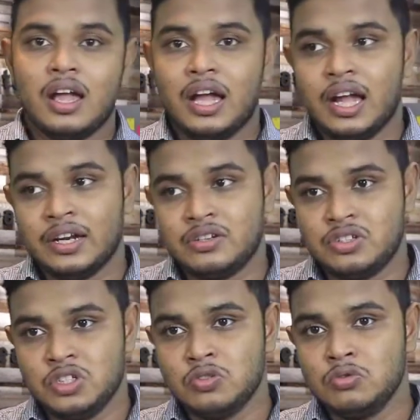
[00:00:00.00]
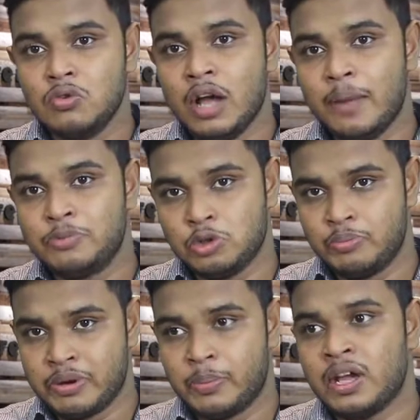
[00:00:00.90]
And you have to
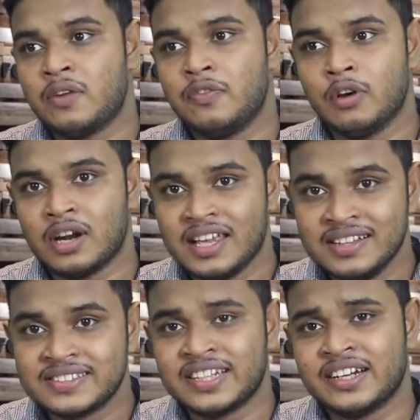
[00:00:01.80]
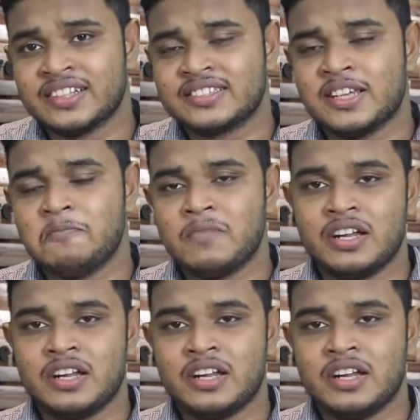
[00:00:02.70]
prepare for Lsat exam,